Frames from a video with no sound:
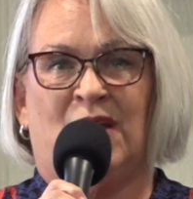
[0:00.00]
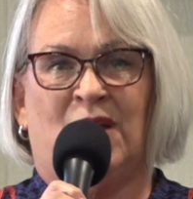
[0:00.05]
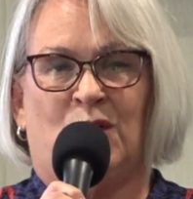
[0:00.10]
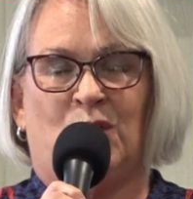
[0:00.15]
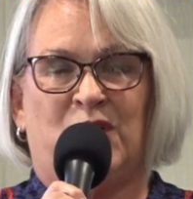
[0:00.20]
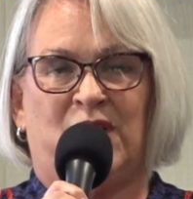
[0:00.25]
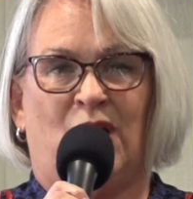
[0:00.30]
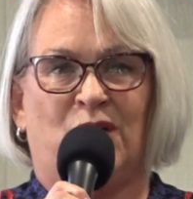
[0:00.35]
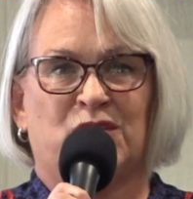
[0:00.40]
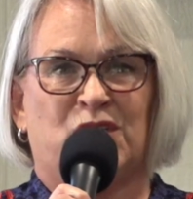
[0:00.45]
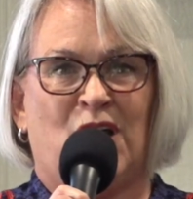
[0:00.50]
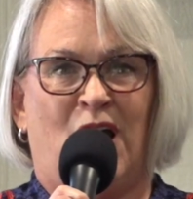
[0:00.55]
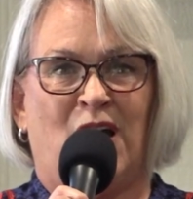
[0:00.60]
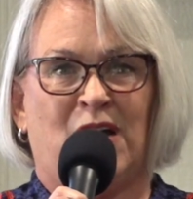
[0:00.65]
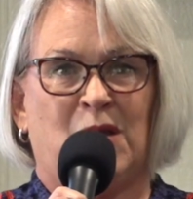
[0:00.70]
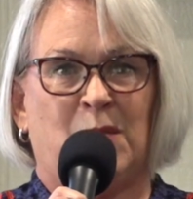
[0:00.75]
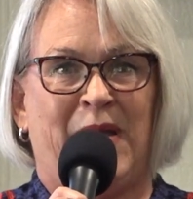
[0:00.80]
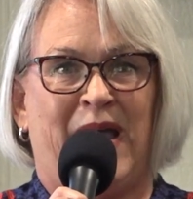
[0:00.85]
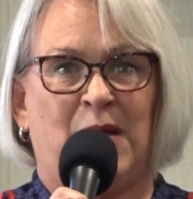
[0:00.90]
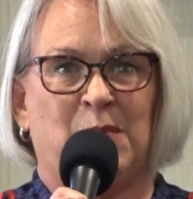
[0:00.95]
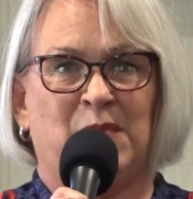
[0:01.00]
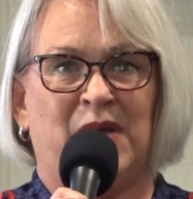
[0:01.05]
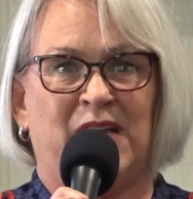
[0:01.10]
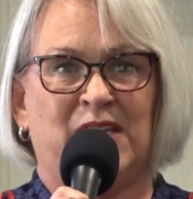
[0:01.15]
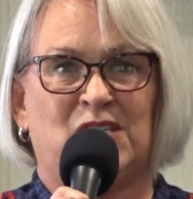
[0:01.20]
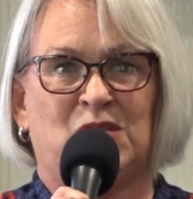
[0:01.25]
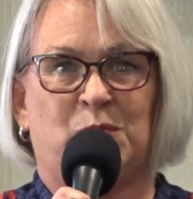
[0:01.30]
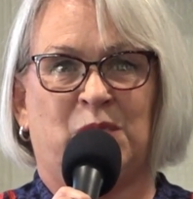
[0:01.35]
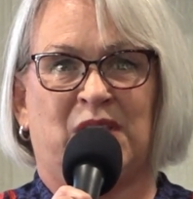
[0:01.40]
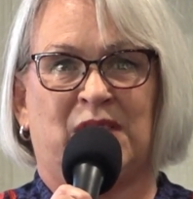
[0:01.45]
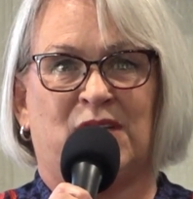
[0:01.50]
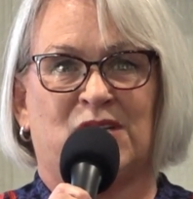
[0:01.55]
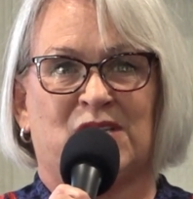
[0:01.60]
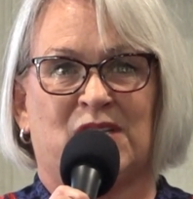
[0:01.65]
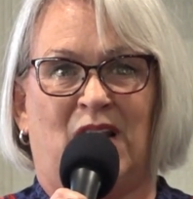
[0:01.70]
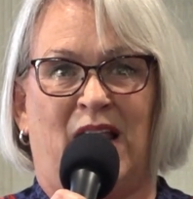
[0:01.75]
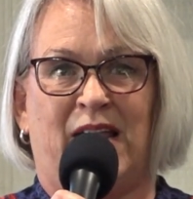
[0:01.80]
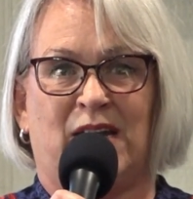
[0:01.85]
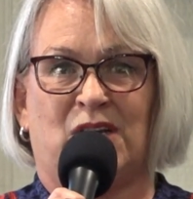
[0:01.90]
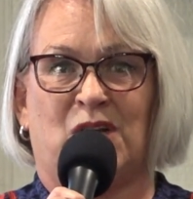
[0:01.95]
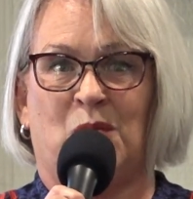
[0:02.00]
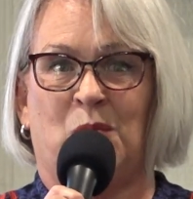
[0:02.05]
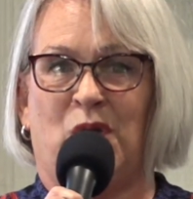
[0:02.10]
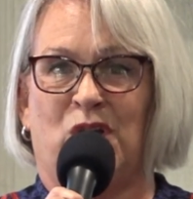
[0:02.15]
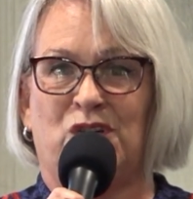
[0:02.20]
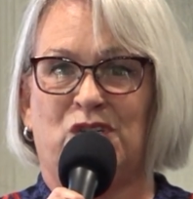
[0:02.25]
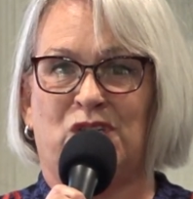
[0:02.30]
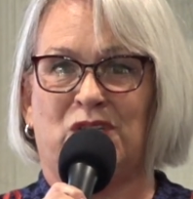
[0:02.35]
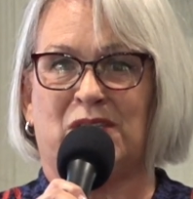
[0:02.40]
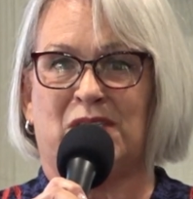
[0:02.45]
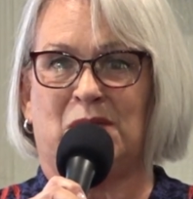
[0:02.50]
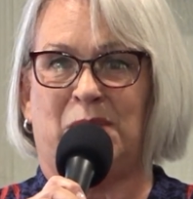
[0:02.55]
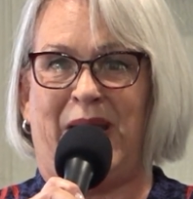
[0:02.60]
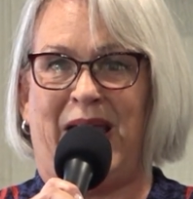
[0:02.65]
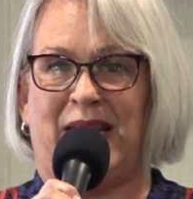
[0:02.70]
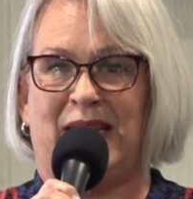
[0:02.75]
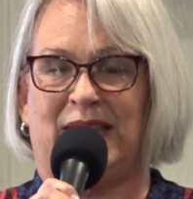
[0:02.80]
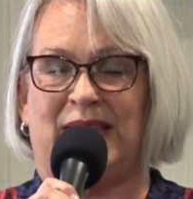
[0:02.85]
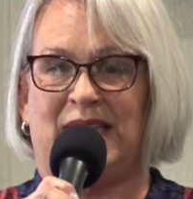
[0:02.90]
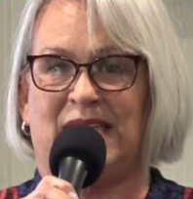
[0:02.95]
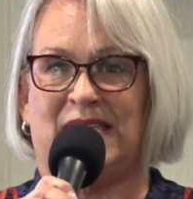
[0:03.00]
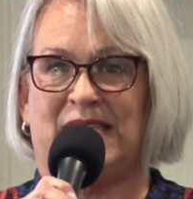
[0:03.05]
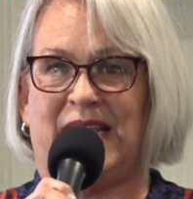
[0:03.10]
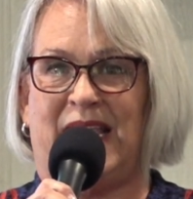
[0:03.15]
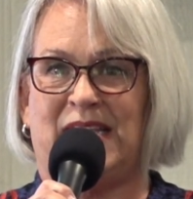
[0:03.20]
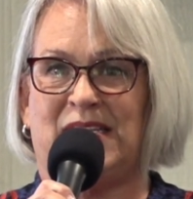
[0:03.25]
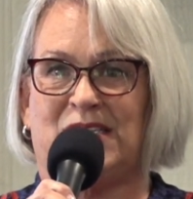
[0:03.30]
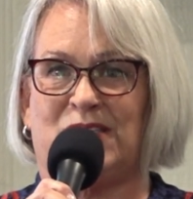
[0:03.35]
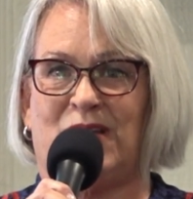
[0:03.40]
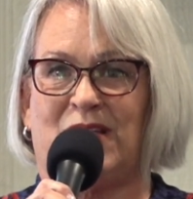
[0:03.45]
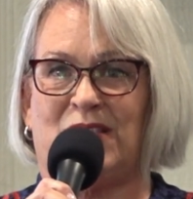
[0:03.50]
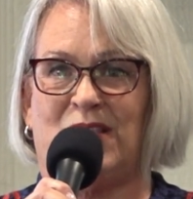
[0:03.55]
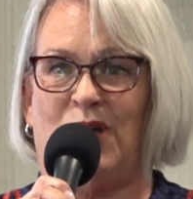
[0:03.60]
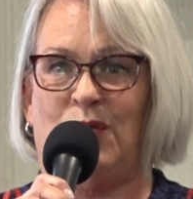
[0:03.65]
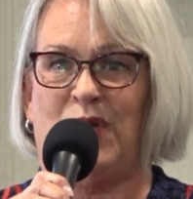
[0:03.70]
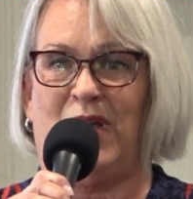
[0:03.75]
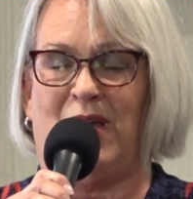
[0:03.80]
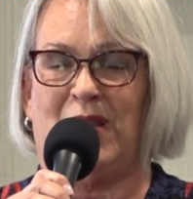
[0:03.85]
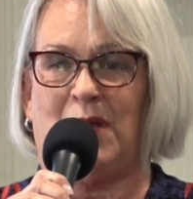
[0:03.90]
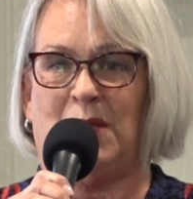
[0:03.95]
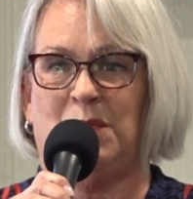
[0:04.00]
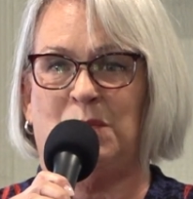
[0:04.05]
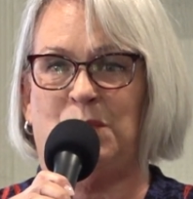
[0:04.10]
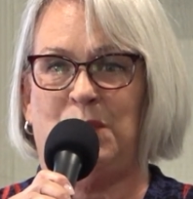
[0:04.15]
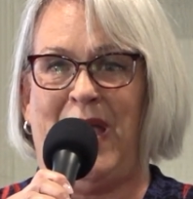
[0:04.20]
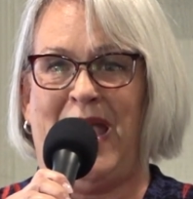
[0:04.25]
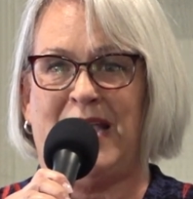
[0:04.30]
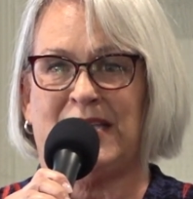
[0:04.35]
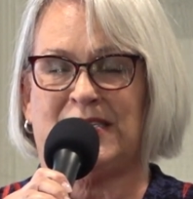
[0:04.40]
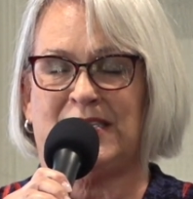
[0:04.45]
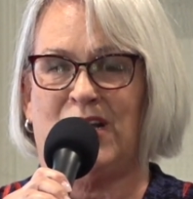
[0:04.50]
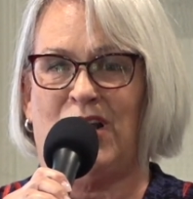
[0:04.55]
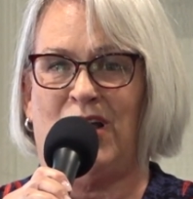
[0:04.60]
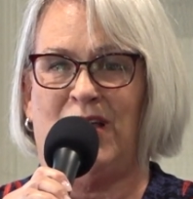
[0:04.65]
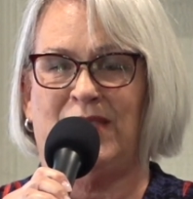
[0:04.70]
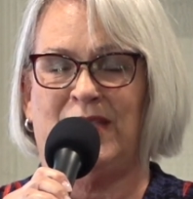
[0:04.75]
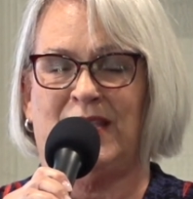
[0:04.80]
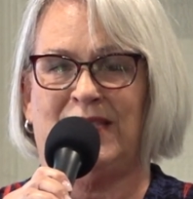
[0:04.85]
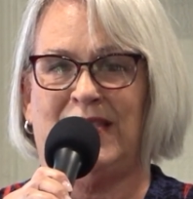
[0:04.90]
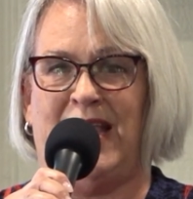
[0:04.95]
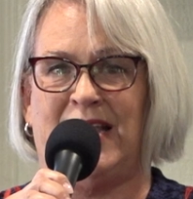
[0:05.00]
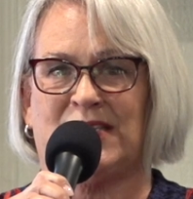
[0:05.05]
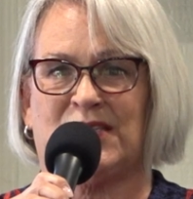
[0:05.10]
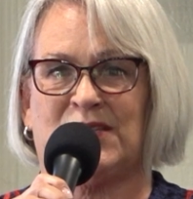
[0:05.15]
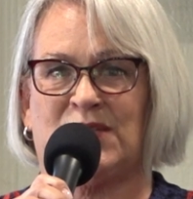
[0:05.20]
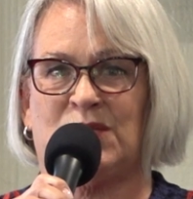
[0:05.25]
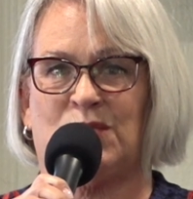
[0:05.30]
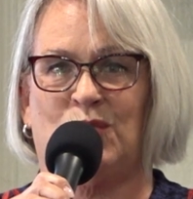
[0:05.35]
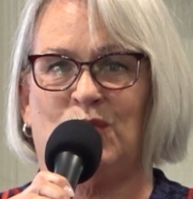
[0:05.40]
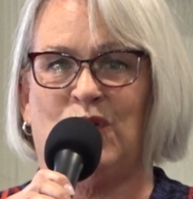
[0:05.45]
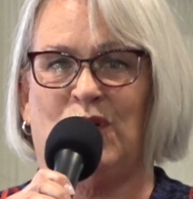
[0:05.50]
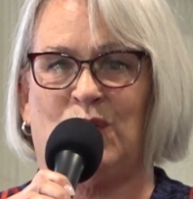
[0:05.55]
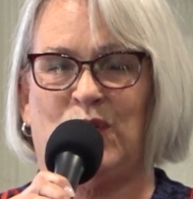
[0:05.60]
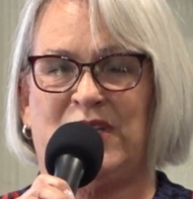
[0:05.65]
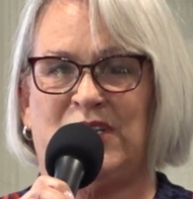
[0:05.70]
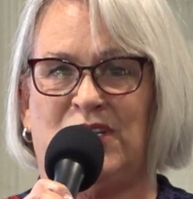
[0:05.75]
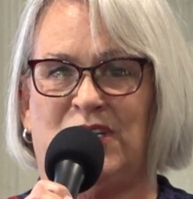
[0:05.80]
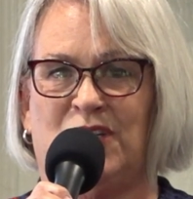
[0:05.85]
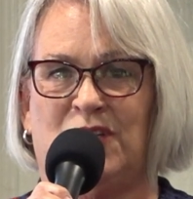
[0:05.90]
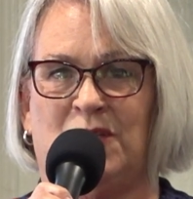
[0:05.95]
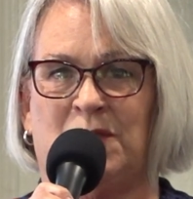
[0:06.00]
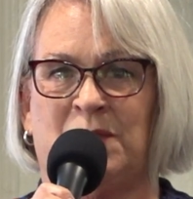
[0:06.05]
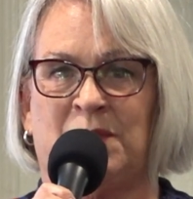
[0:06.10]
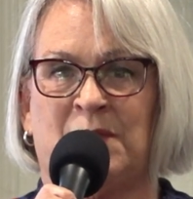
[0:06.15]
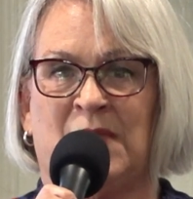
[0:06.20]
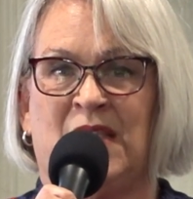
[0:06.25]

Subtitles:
we don't talk about much, but there's a lot of commercials about it these days, so I thought we ought to pass it on that that's what we do.